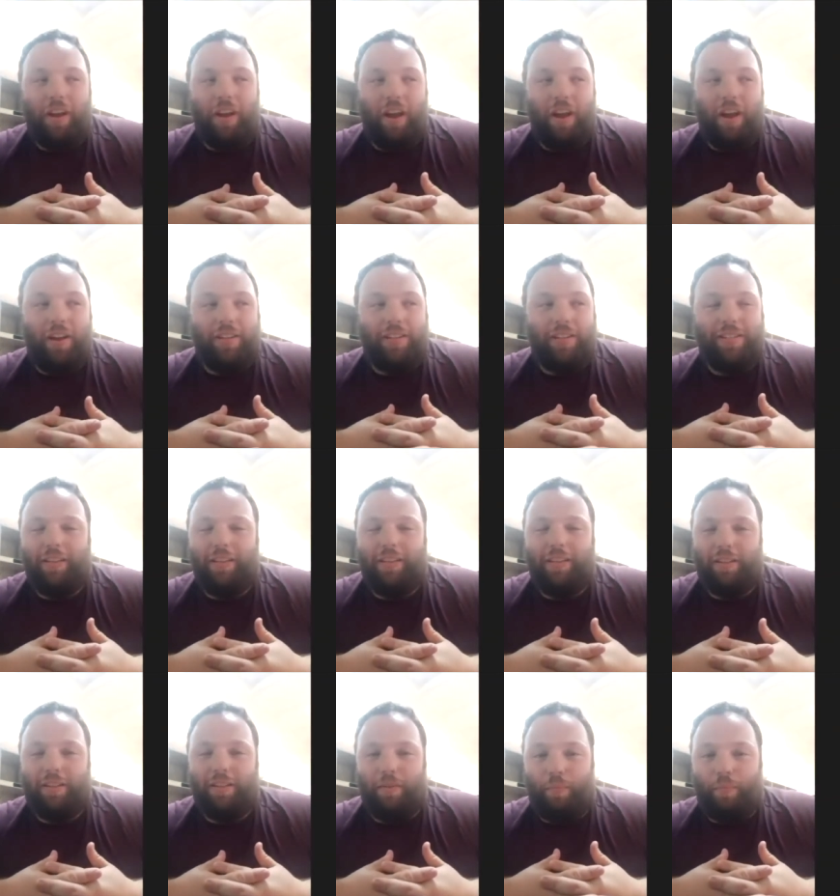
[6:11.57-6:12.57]
a
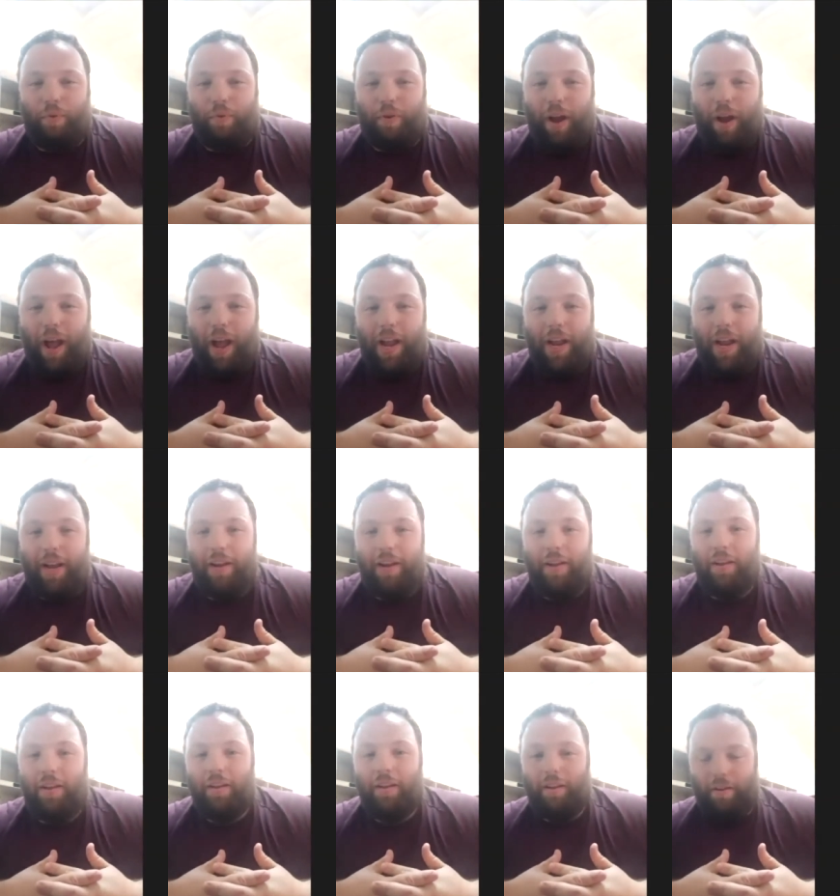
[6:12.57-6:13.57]
sense of pride
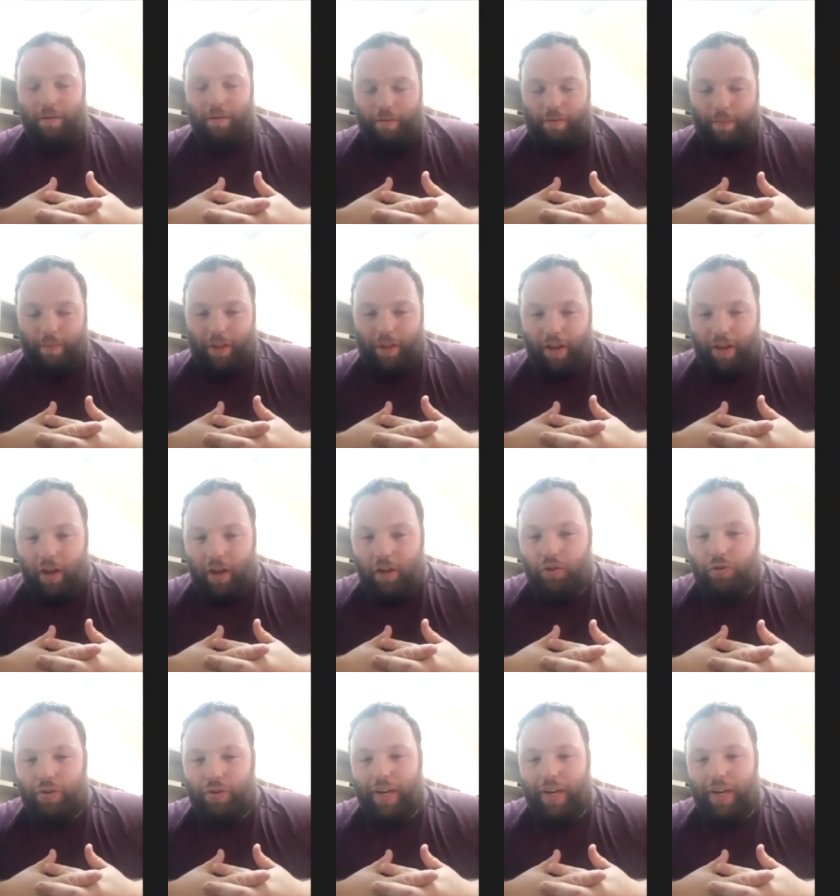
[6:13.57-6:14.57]
for the
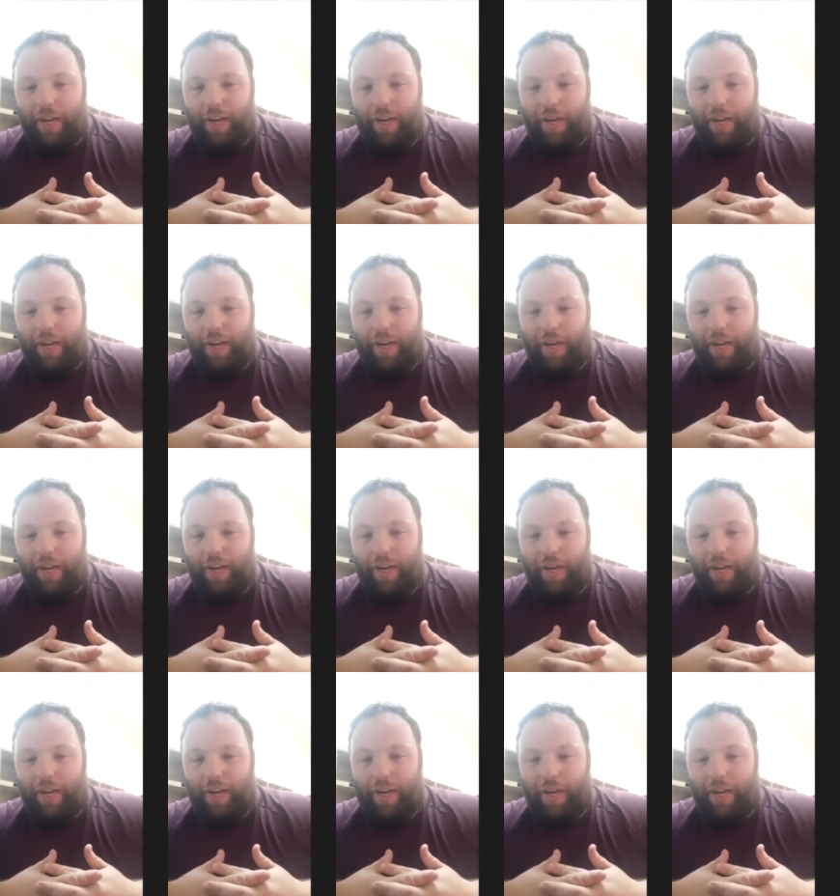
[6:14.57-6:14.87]
country,